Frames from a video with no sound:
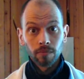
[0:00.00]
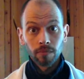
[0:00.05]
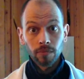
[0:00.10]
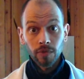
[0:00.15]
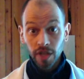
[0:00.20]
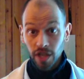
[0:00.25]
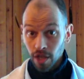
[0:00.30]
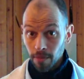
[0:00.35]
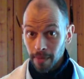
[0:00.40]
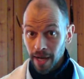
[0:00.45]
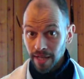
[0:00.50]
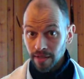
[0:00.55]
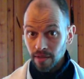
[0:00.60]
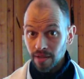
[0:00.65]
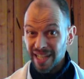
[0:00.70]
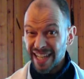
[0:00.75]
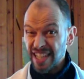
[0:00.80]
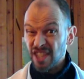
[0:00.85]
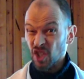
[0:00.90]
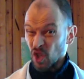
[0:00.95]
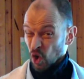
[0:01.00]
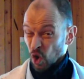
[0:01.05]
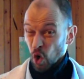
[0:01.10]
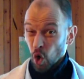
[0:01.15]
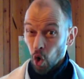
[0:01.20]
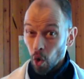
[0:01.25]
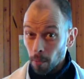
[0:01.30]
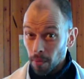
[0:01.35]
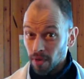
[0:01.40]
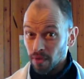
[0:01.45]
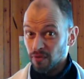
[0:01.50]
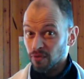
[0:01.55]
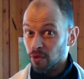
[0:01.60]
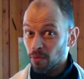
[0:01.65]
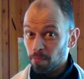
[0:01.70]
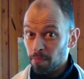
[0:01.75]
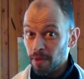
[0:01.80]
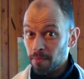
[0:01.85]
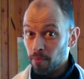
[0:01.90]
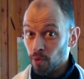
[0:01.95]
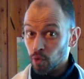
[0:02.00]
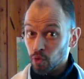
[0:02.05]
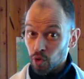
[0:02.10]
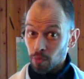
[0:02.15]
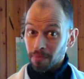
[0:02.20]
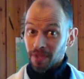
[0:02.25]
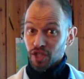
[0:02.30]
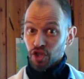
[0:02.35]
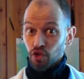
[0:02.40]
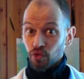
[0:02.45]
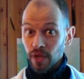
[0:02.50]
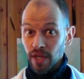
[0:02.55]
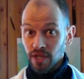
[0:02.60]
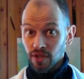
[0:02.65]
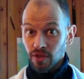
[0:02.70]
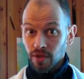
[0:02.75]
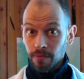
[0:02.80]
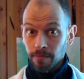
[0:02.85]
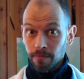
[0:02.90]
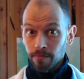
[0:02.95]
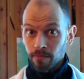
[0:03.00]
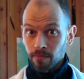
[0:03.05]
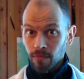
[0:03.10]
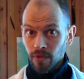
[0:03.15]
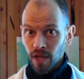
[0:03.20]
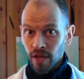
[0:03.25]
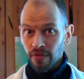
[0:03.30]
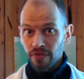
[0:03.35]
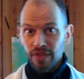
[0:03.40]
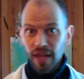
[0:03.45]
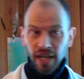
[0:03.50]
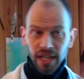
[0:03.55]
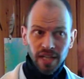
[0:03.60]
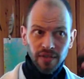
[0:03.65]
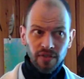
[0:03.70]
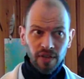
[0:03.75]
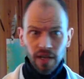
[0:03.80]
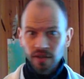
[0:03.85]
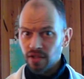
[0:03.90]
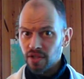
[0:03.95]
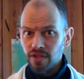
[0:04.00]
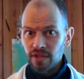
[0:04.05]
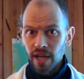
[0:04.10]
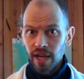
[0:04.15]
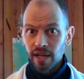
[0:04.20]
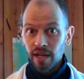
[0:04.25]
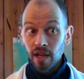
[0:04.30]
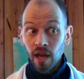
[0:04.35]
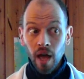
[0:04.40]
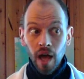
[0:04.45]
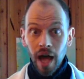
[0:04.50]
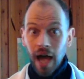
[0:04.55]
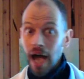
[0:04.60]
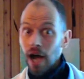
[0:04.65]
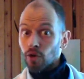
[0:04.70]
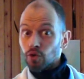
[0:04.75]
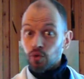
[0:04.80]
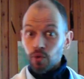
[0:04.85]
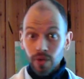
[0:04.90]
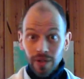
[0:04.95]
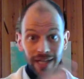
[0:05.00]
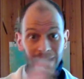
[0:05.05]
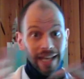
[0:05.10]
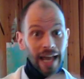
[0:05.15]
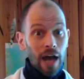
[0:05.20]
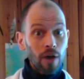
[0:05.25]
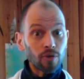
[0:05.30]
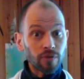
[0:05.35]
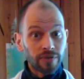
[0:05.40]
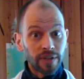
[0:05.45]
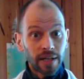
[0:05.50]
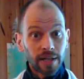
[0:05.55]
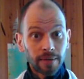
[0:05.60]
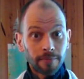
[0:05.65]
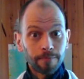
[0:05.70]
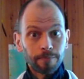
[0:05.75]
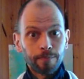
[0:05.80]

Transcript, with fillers: Can you imagine? It's common for people to be stressed, not even understanding how to get out of there.